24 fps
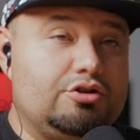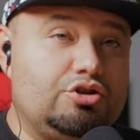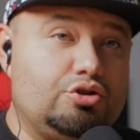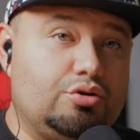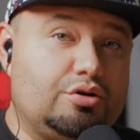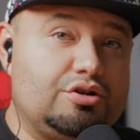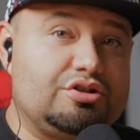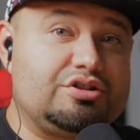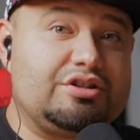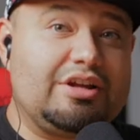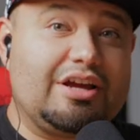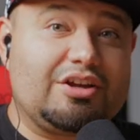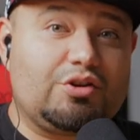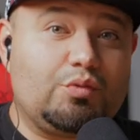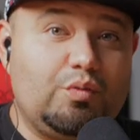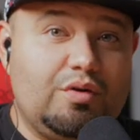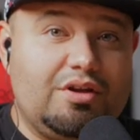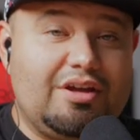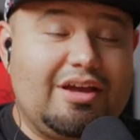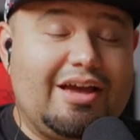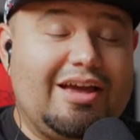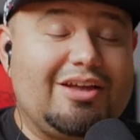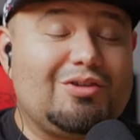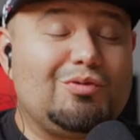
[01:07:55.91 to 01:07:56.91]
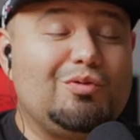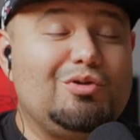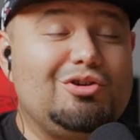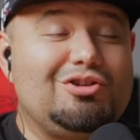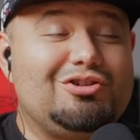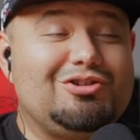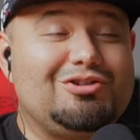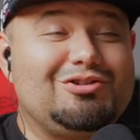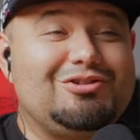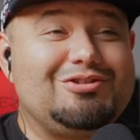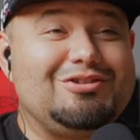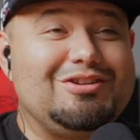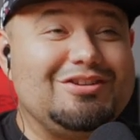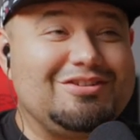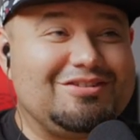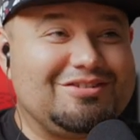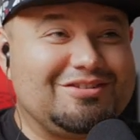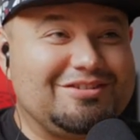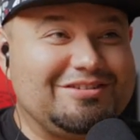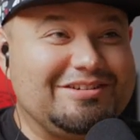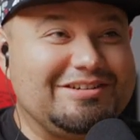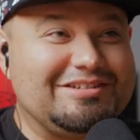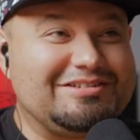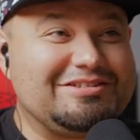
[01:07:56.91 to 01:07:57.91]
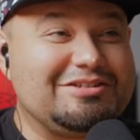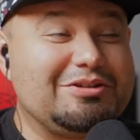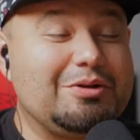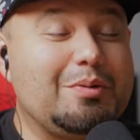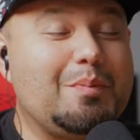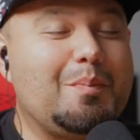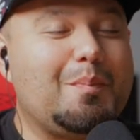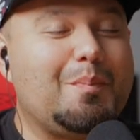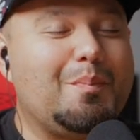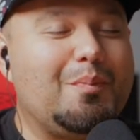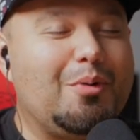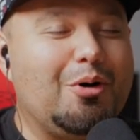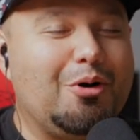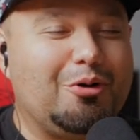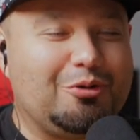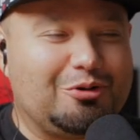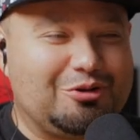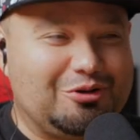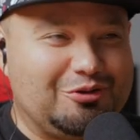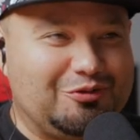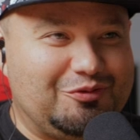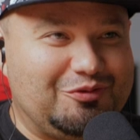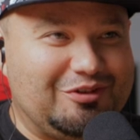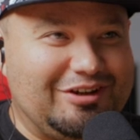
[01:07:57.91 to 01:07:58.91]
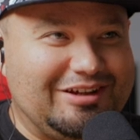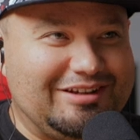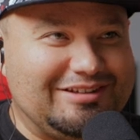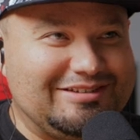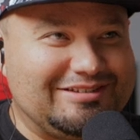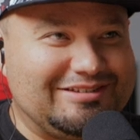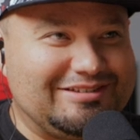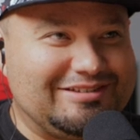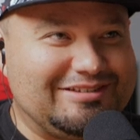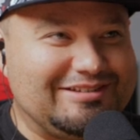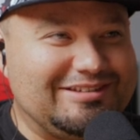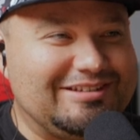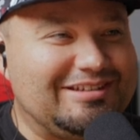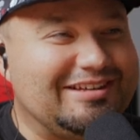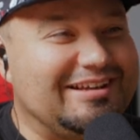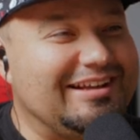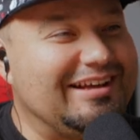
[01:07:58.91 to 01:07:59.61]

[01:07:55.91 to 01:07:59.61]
Join us next week as we discuss Poker Face.